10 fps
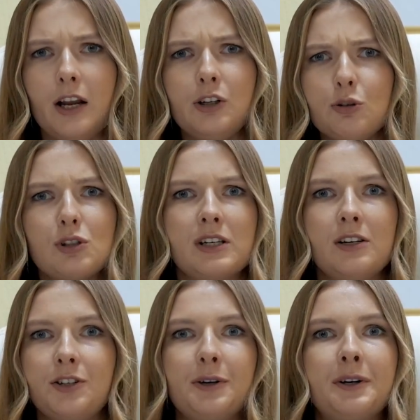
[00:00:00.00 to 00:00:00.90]
And you
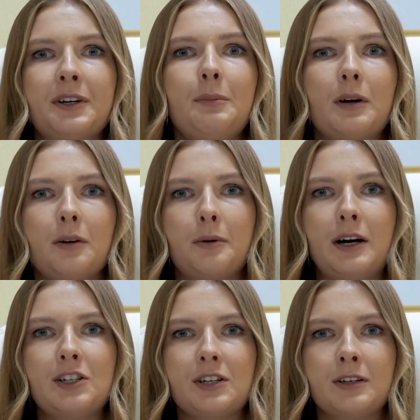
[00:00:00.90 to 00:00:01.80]
sent her an email
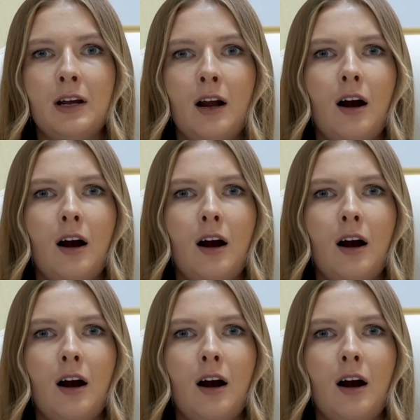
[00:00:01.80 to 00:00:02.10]
writing,